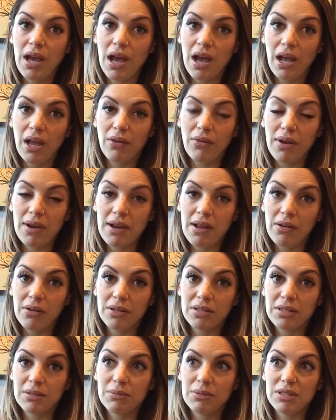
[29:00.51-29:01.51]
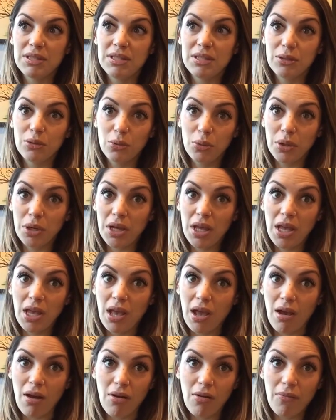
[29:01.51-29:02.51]
high right now, because I'm still working
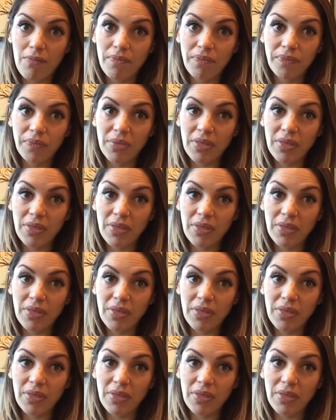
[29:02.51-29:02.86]
out,